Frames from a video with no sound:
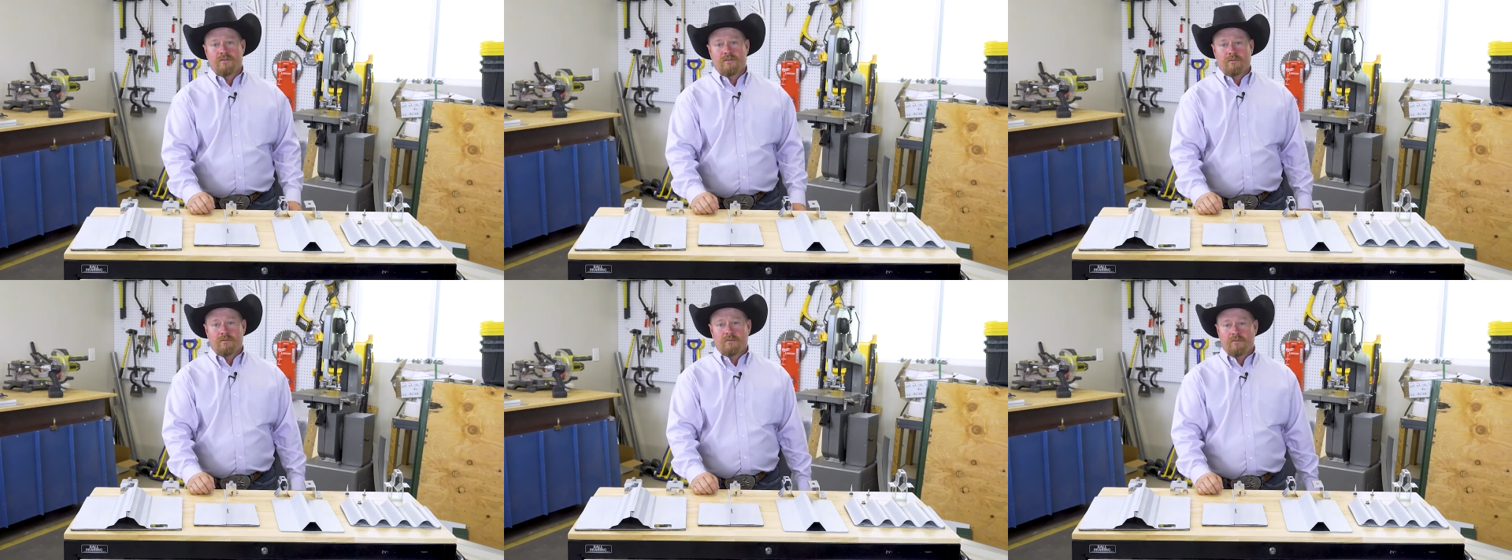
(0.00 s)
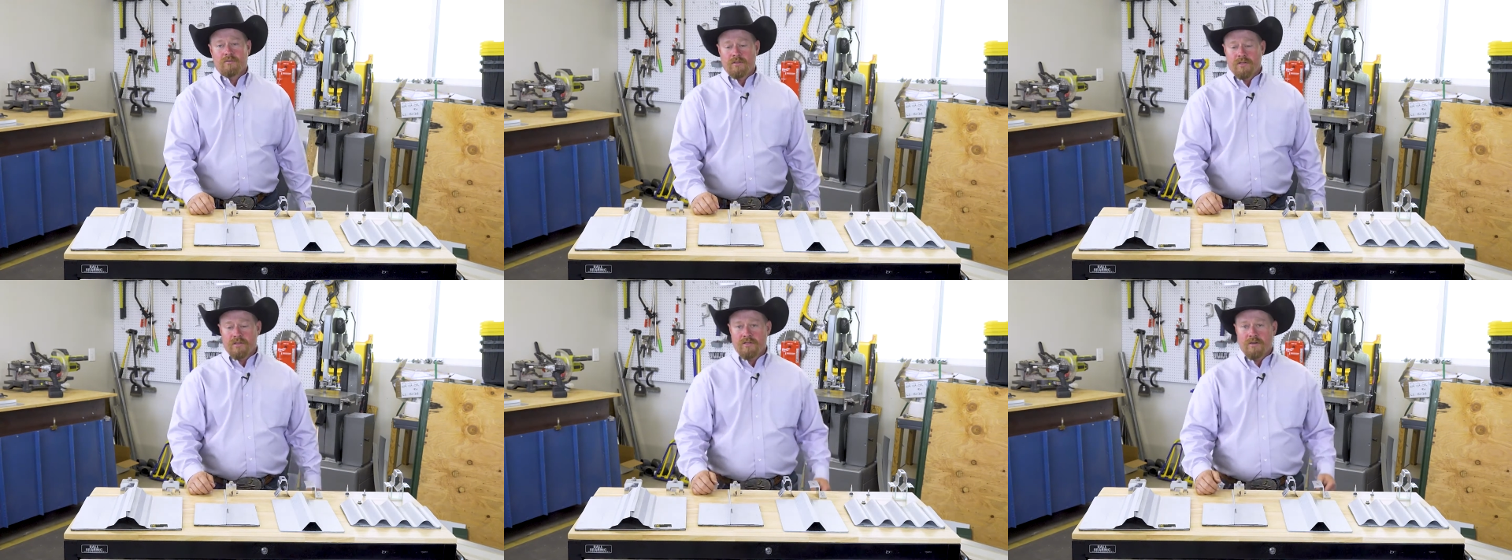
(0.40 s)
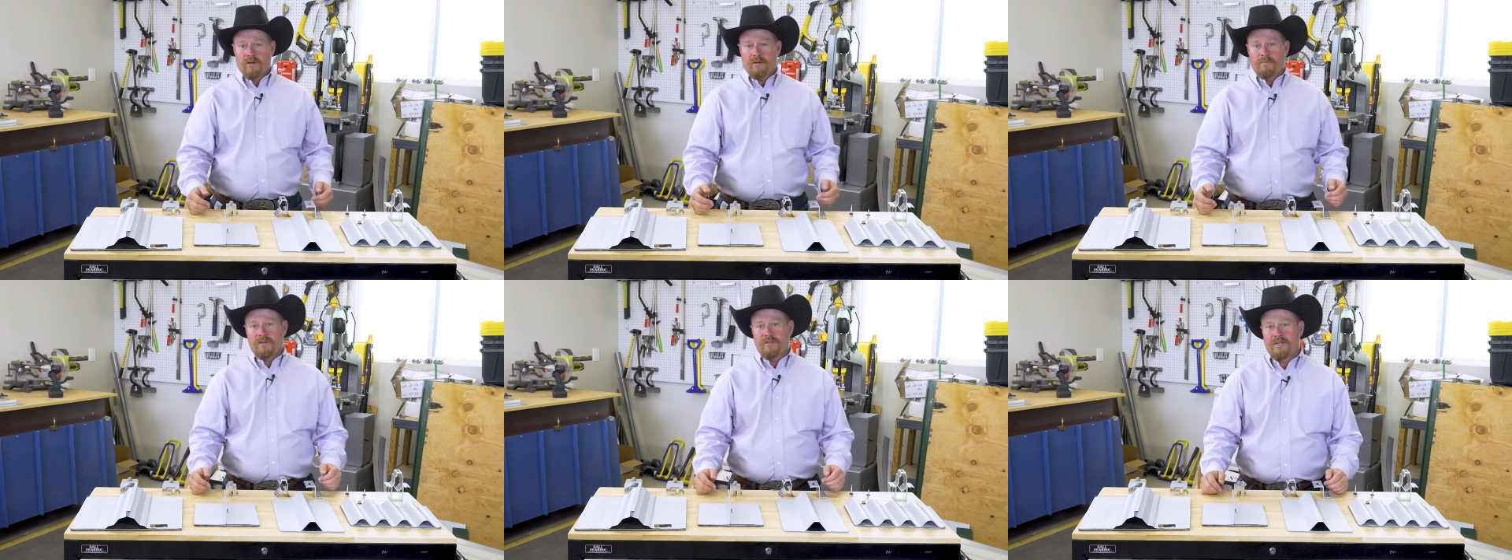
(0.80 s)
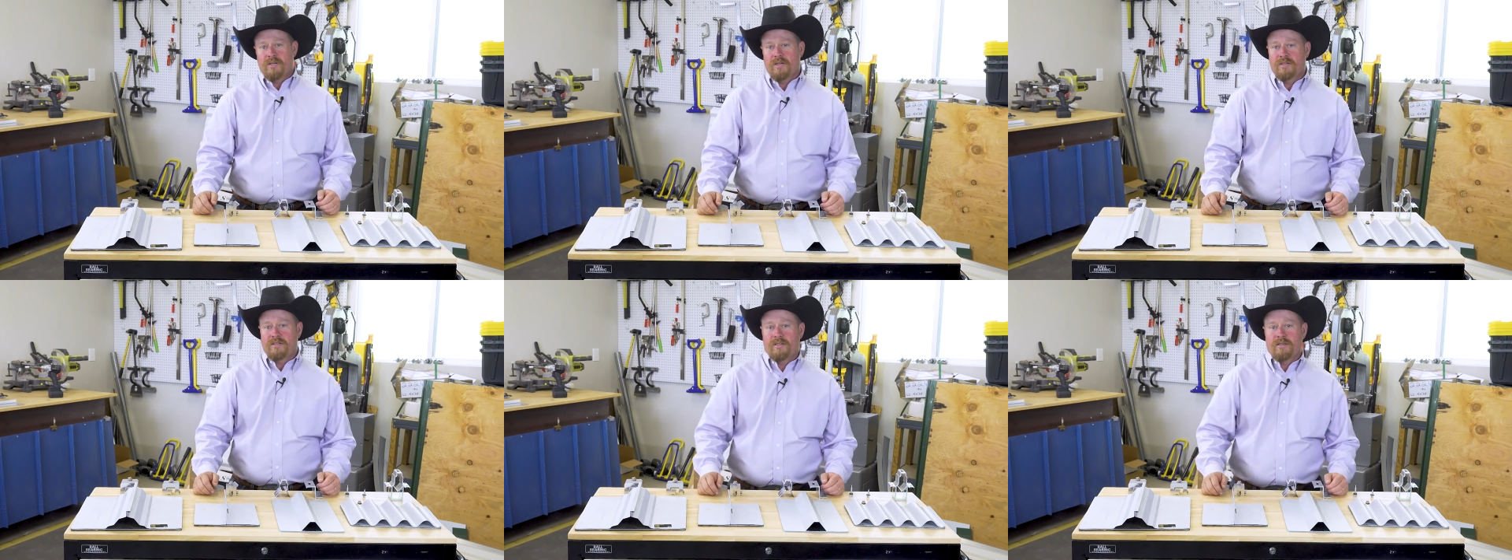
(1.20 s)
so let's talk about
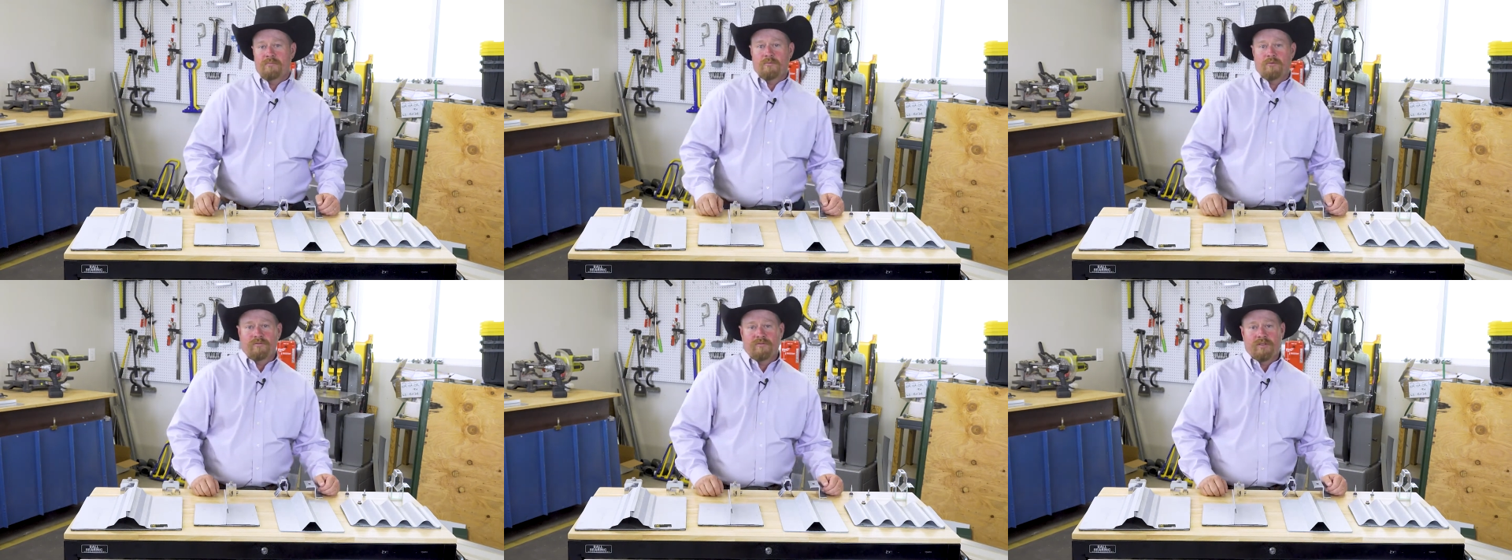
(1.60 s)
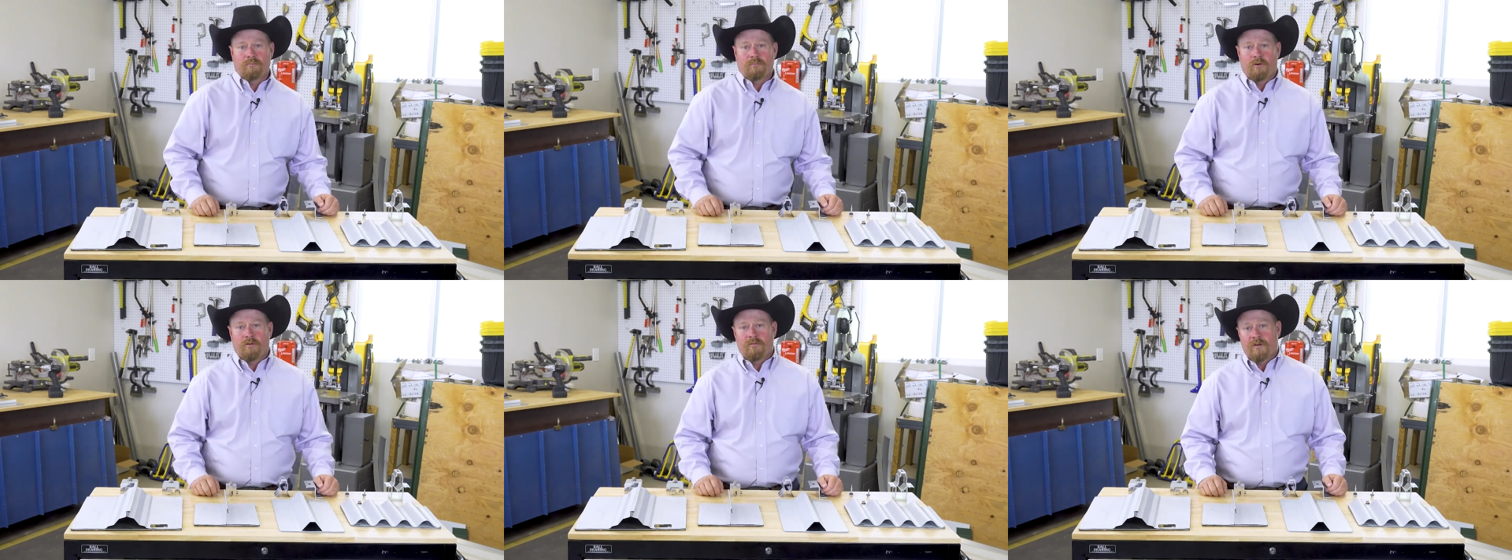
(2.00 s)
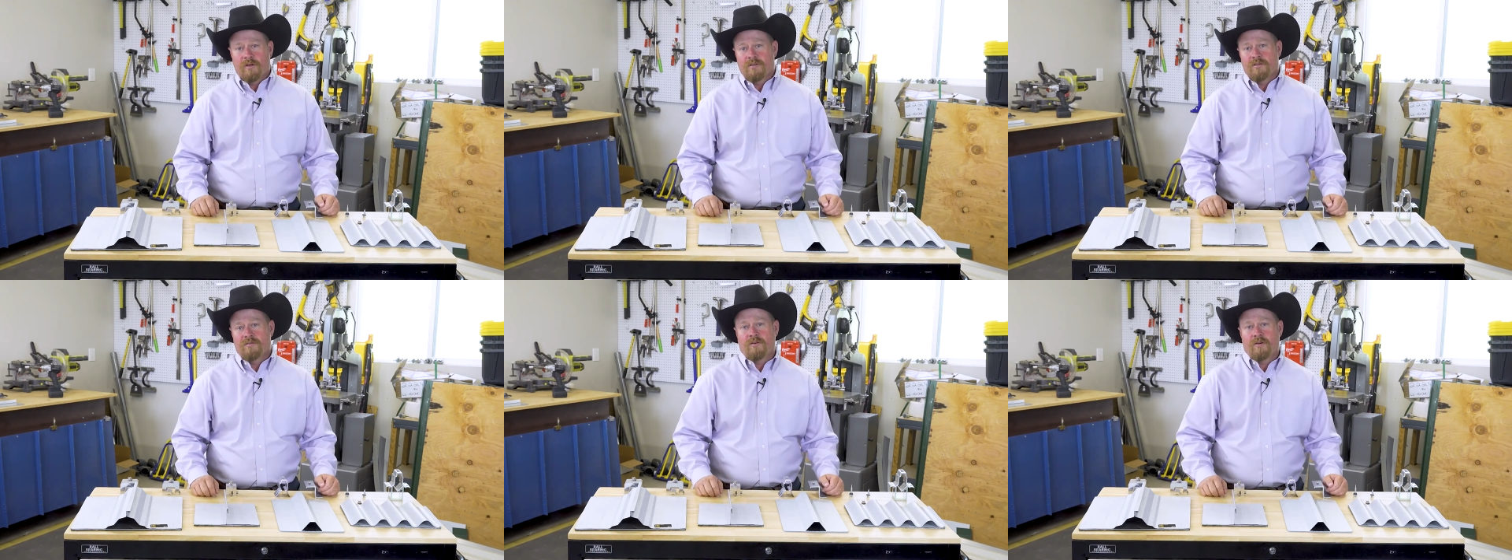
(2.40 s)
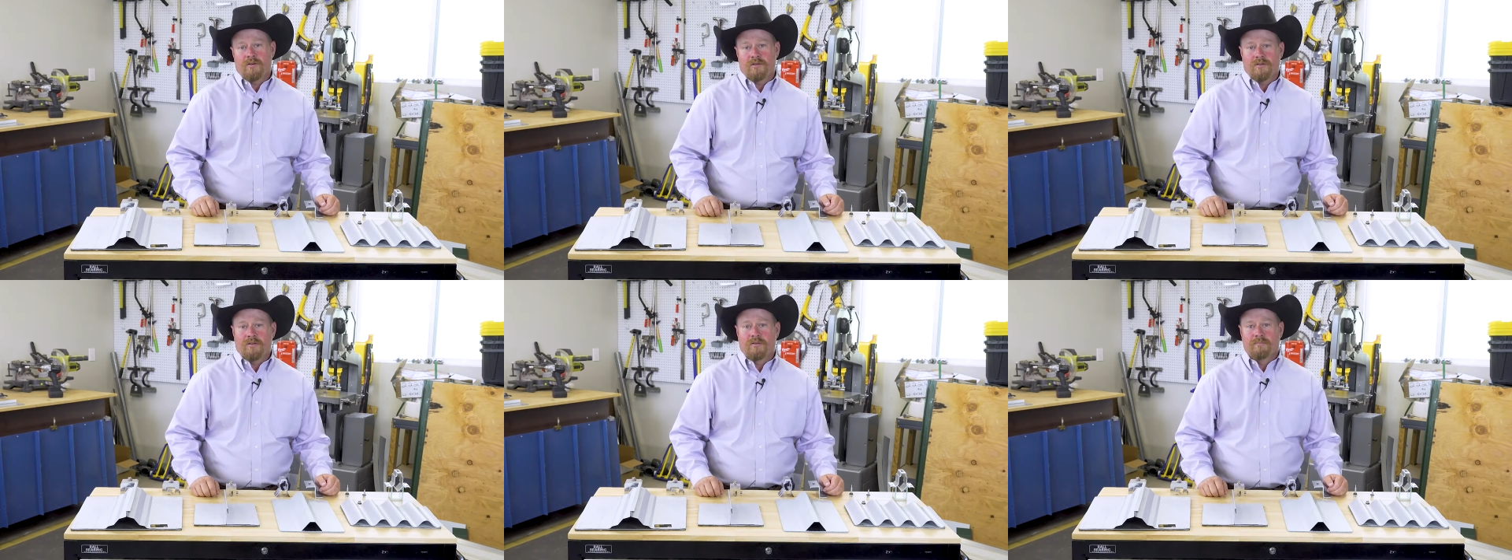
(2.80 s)
standing seam roofing profiles
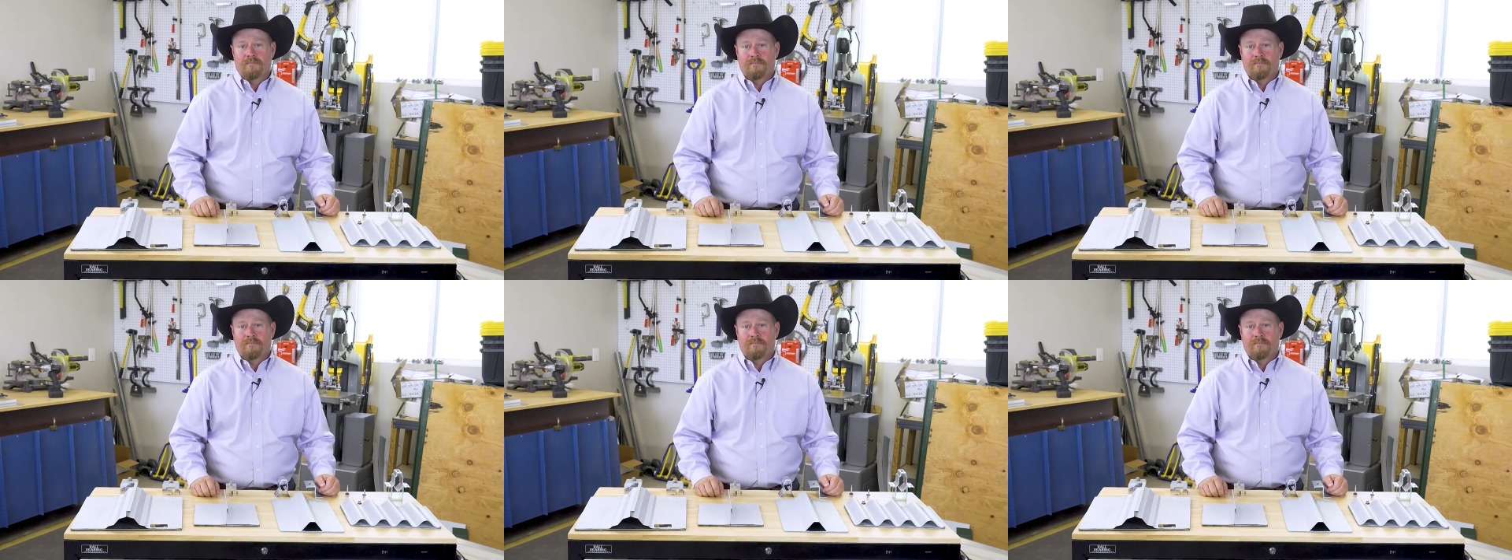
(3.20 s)
first.